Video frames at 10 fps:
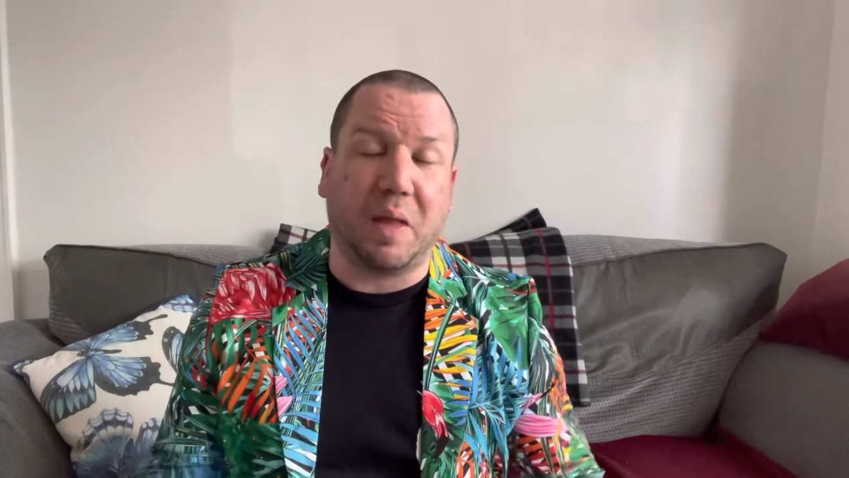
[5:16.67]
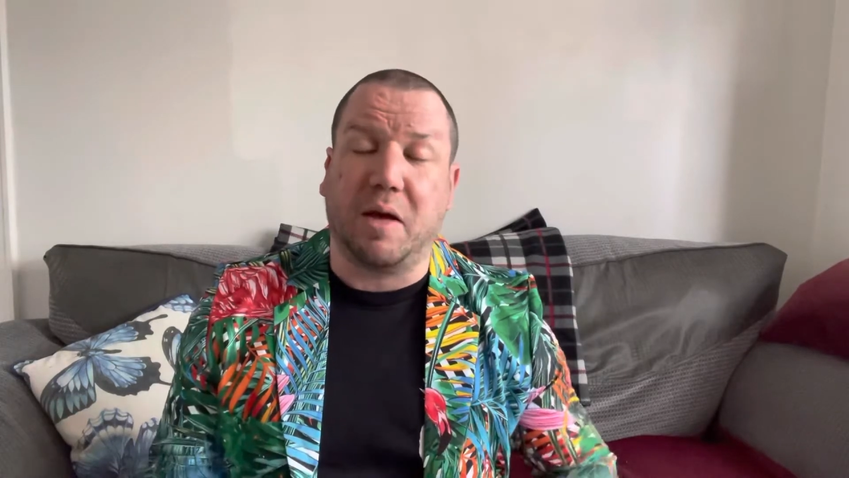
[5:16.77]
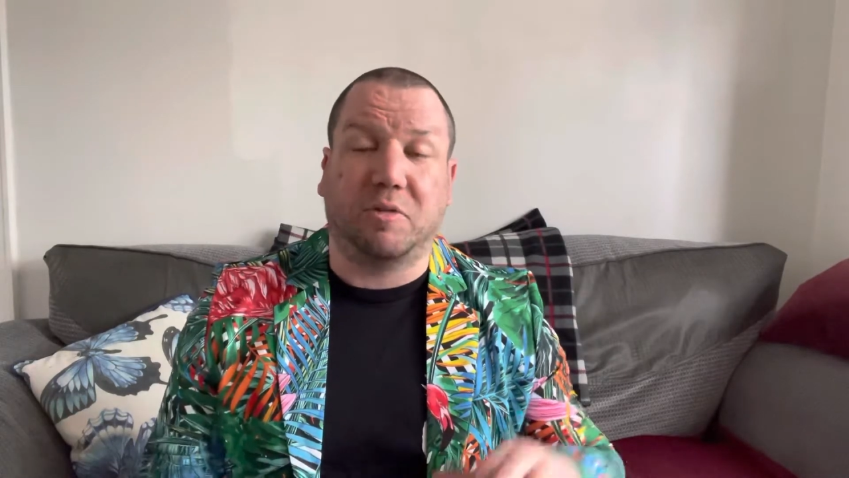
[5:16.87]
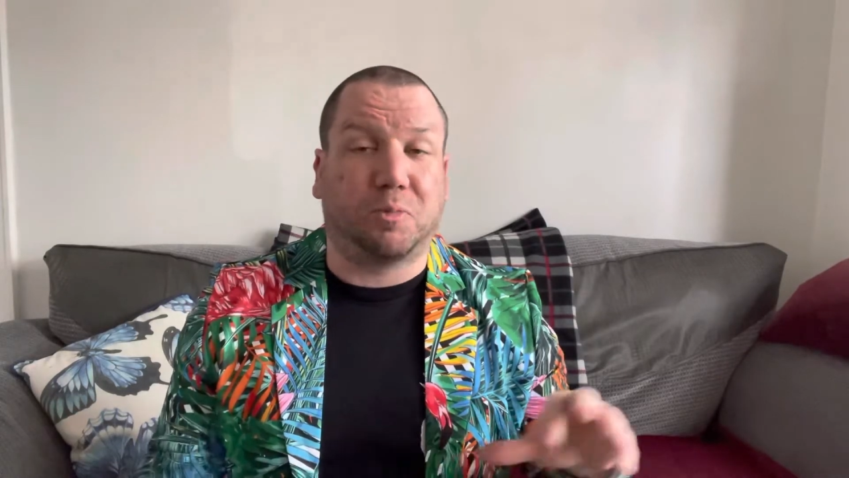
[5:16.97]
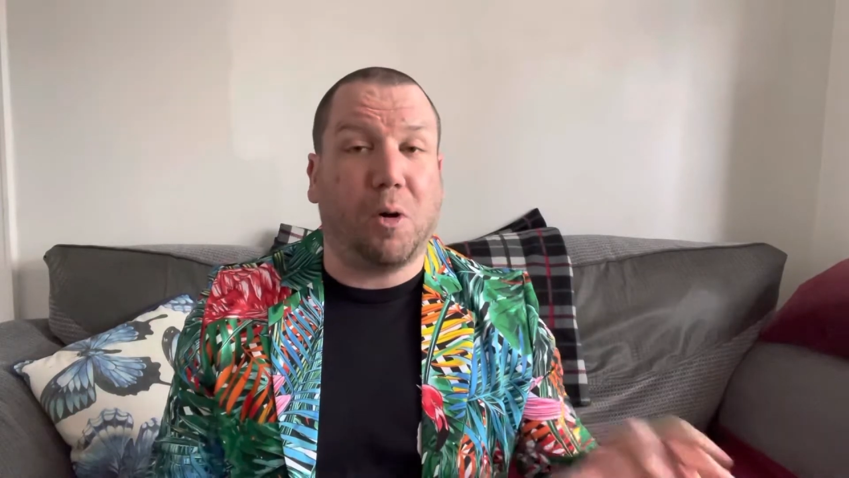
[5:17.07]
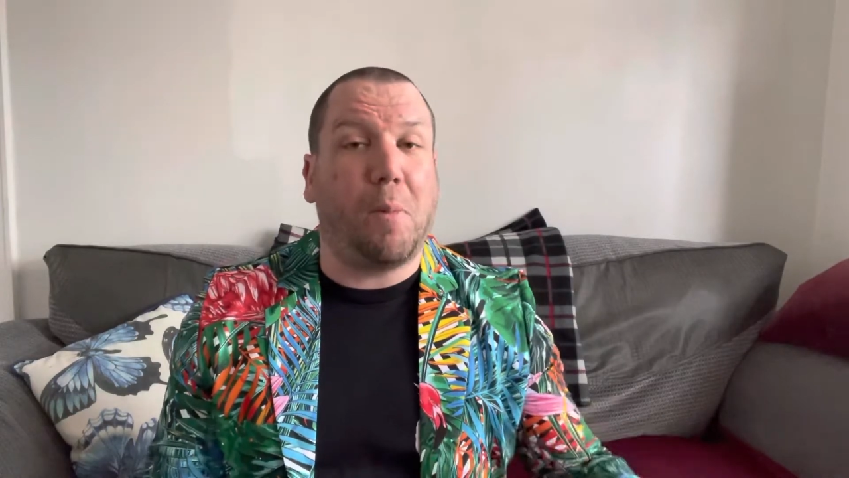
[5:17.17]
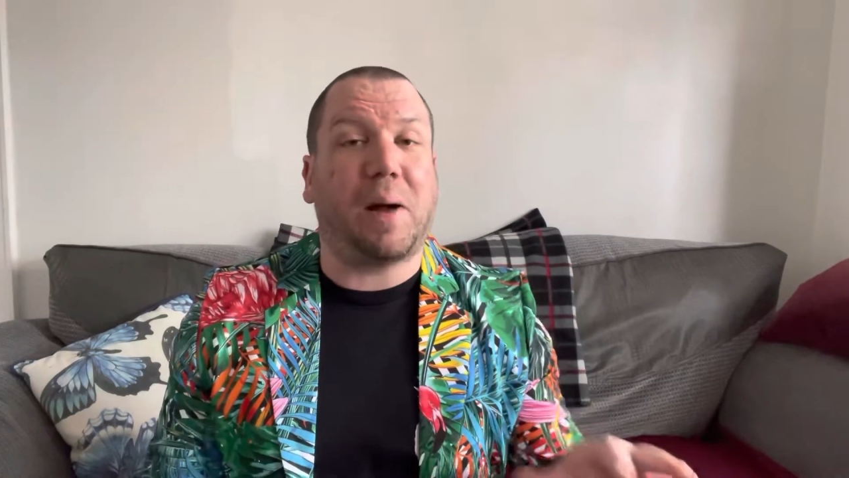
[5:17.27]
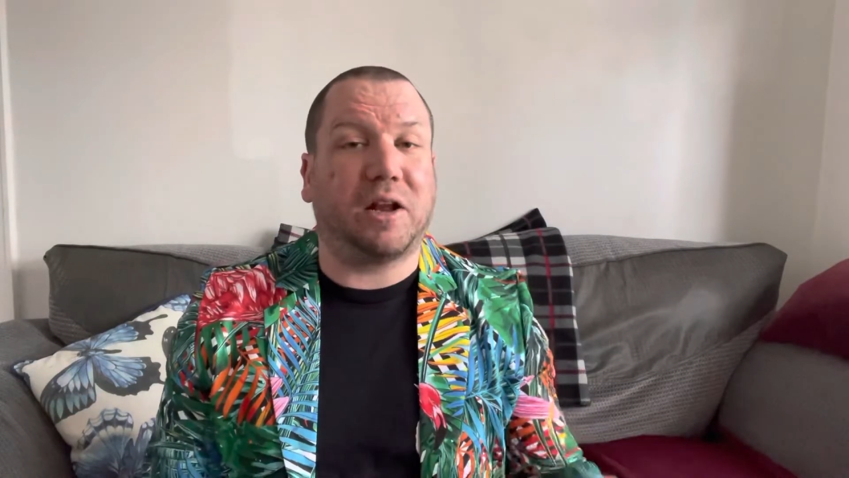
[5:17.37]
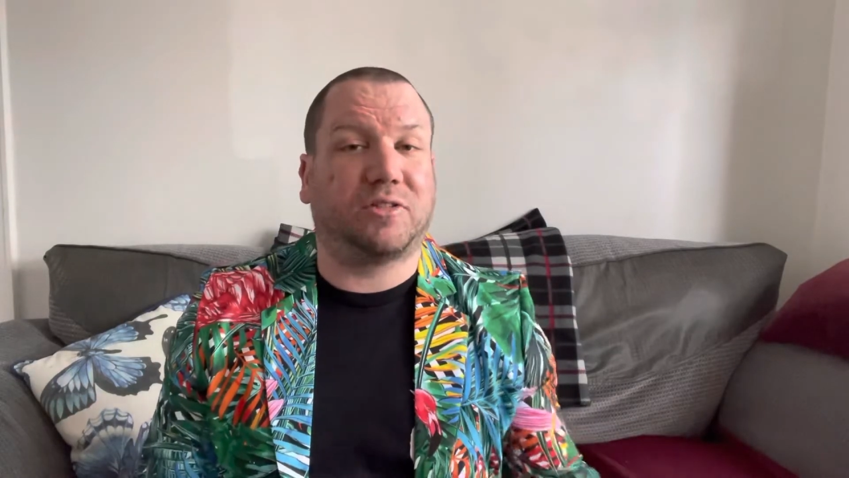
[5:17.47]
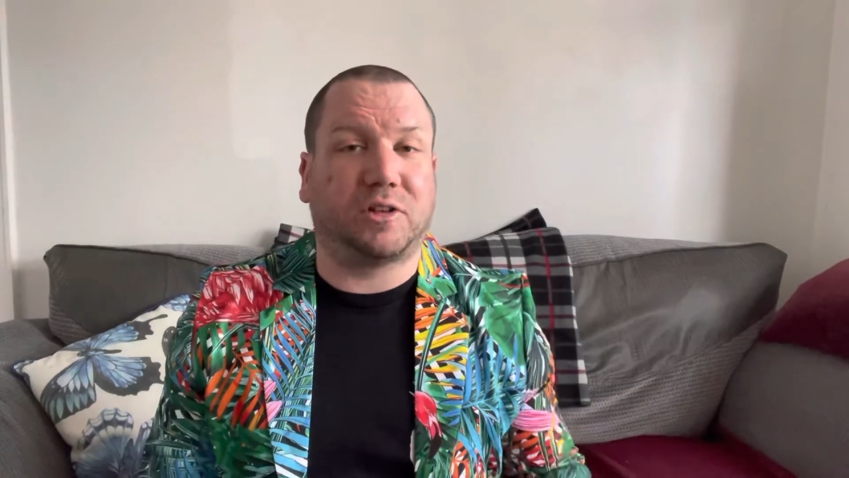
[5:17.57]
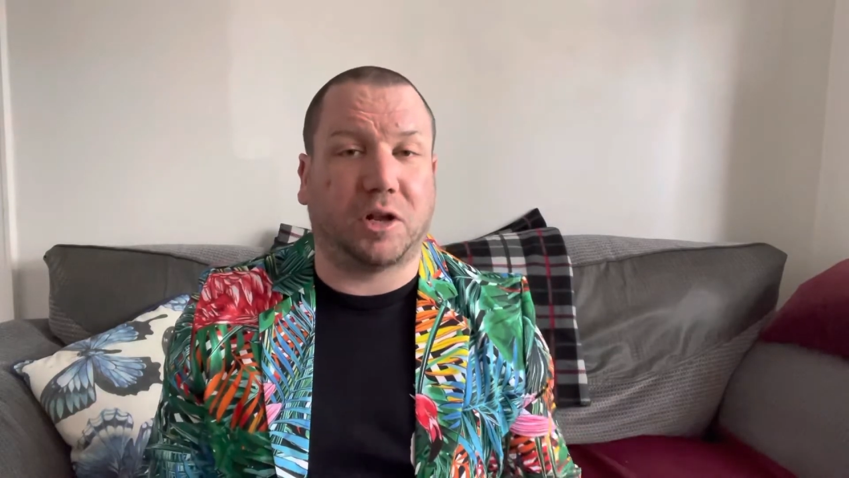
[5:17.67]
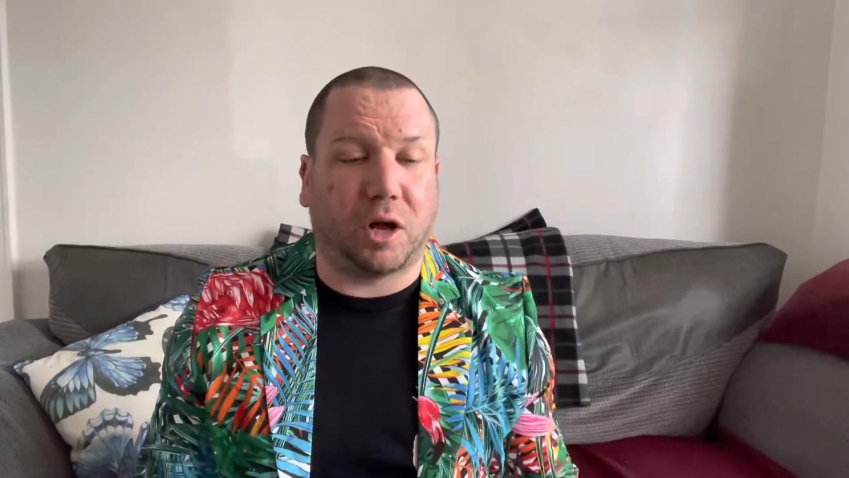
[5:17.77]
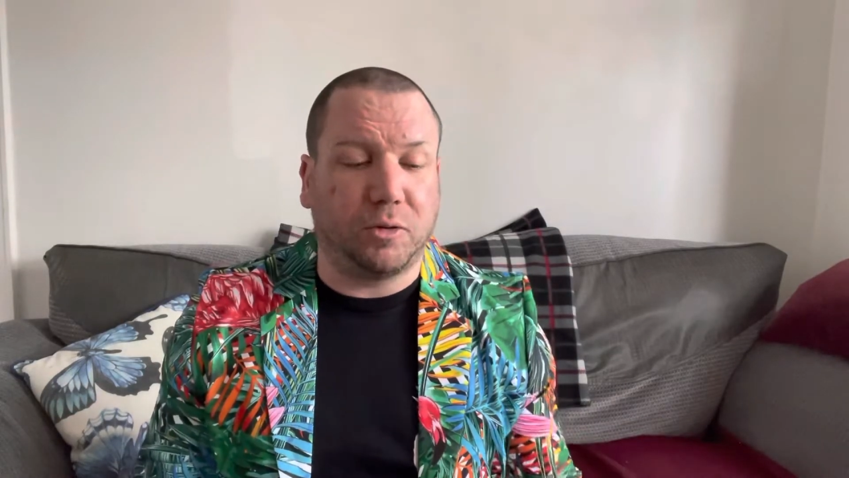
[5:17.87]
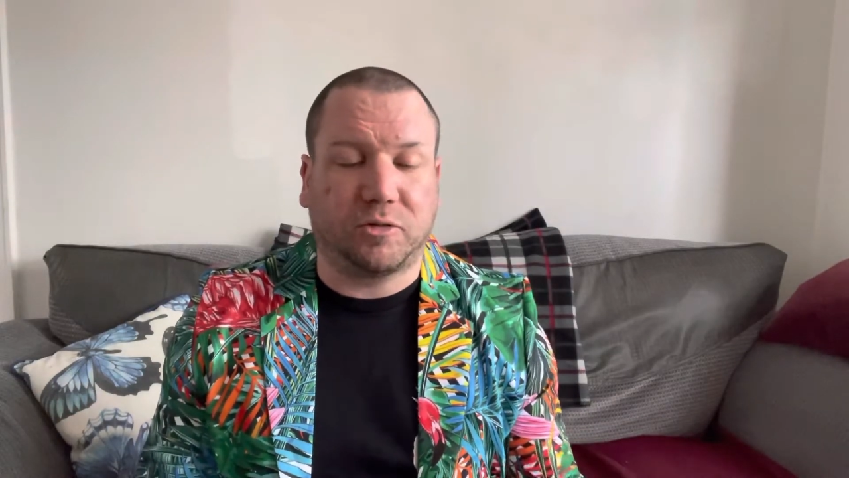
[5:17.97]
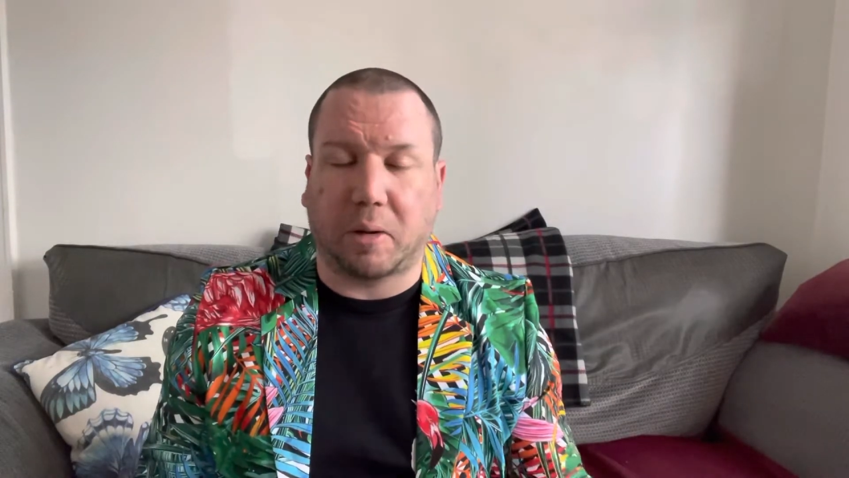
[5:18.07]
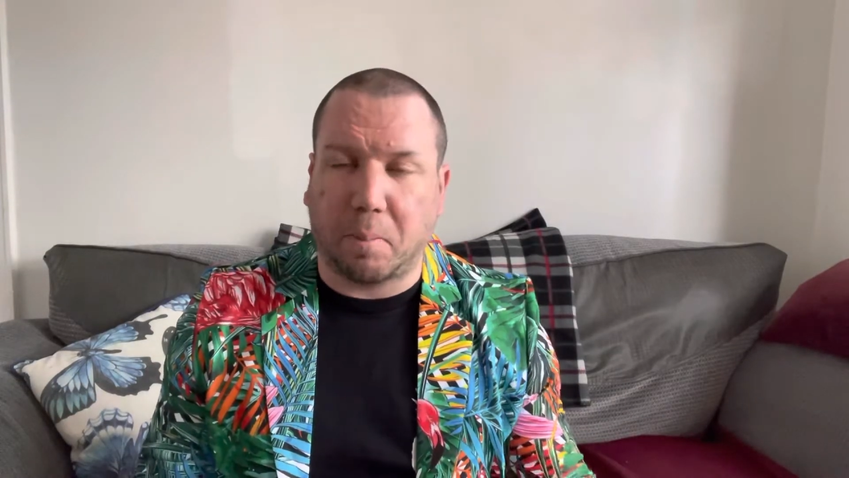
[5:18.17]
There's more balance on the nose,